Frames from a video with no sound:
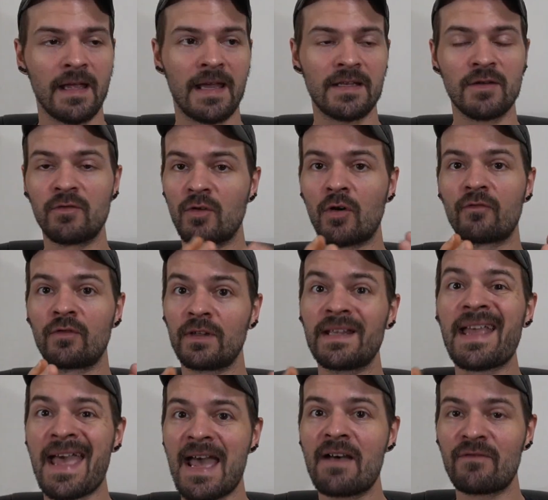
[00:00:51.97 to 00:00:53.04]
and you don't really
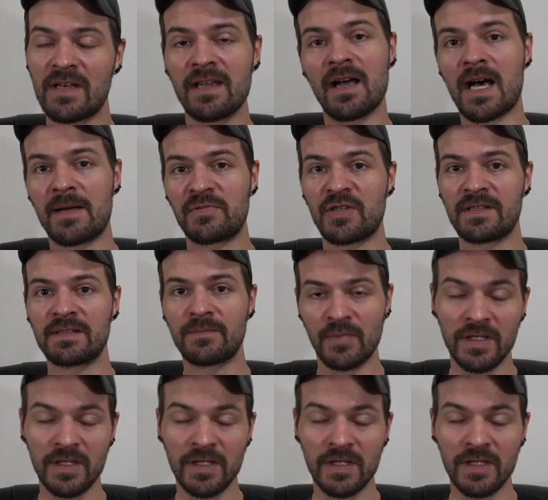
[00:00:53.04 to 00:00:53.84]
have any options,